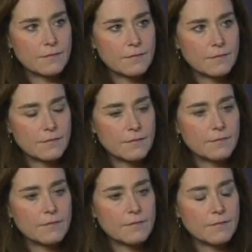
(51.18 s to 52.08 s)

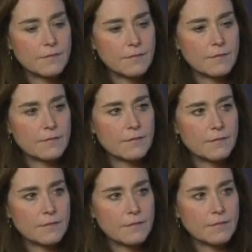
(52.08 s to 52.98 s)
impacting the
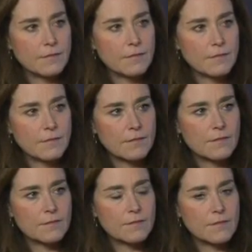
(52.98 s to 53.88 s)
environment
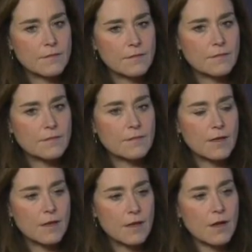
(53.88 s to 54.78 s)
of the
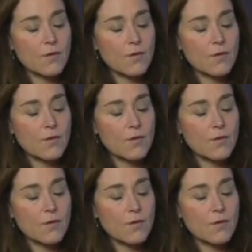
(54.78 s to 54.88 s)
island.